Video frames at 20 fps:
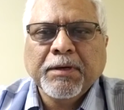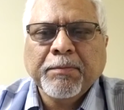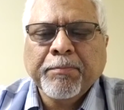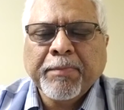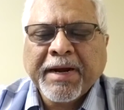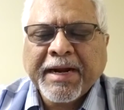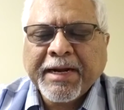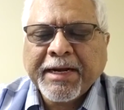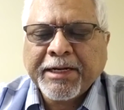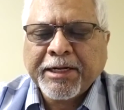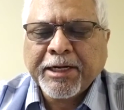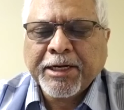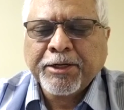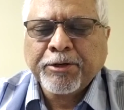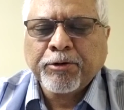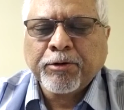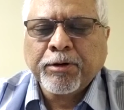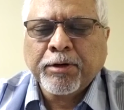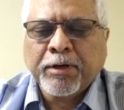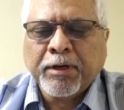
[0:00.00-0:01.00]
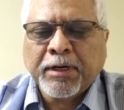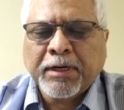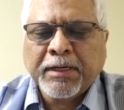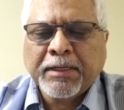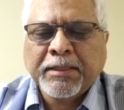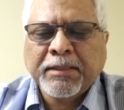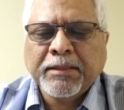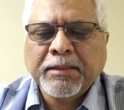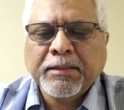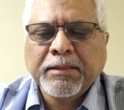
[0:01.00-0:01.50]
meditate
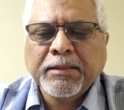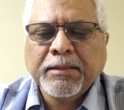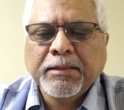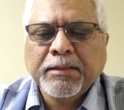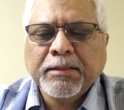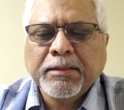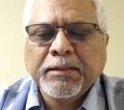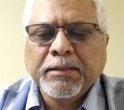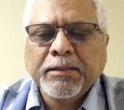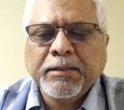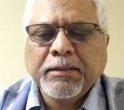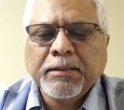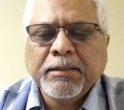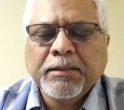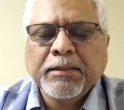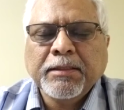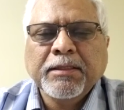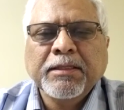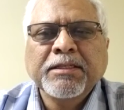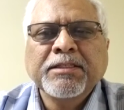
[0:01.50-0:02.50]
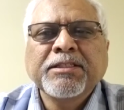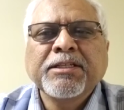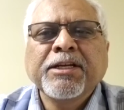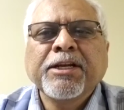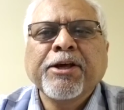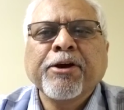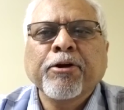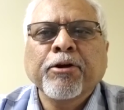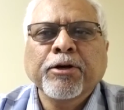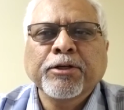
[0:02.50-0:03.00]
on the
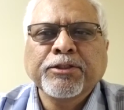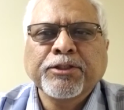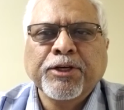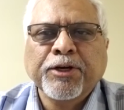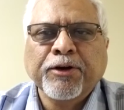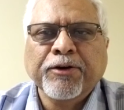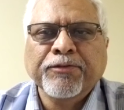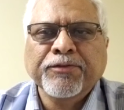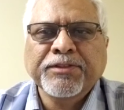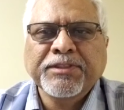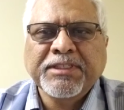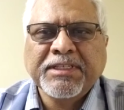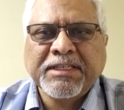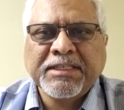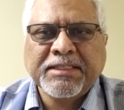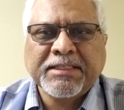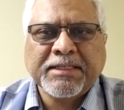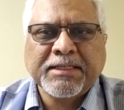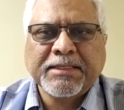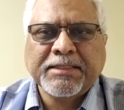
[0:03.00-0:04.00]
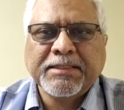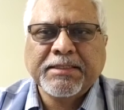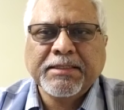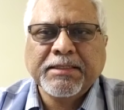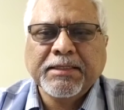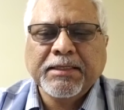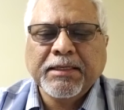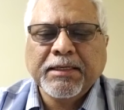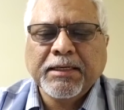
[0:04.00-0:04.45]
genealogy of Jesus,